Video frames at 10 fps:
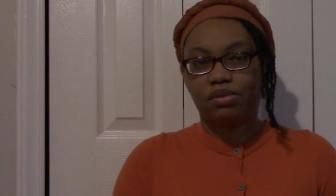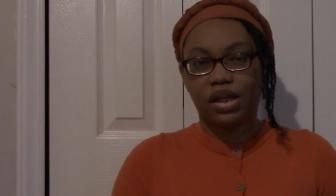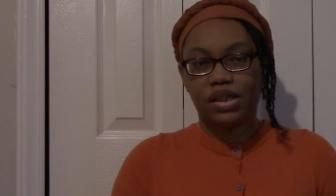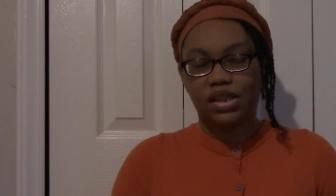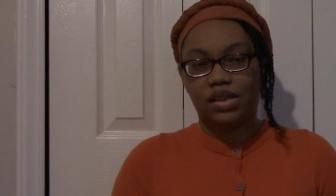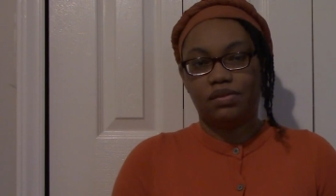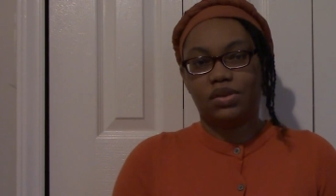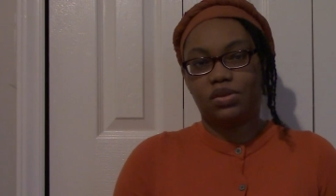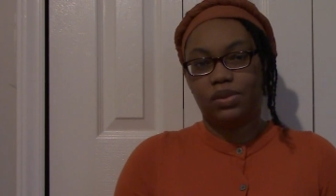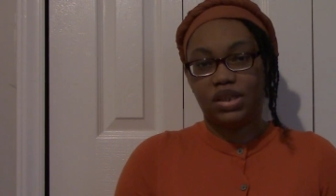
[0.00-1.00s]

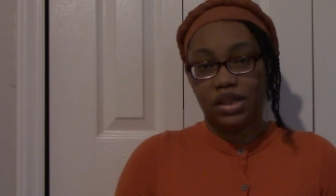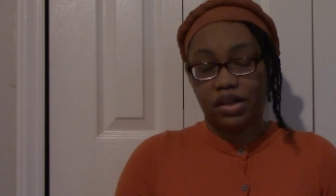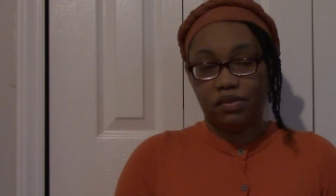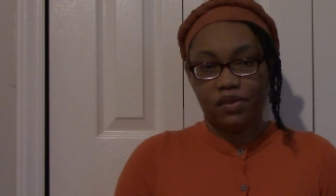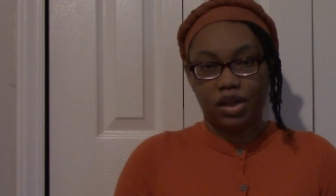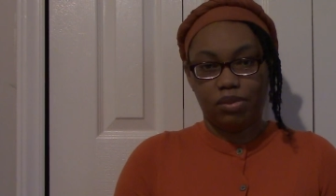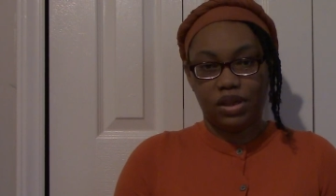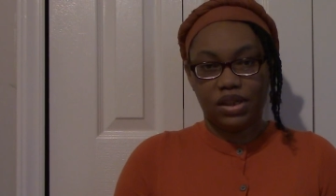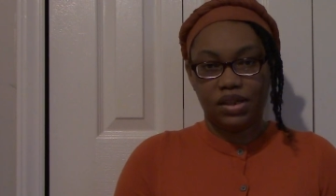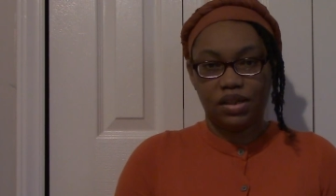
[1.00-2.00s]
relatives within a family.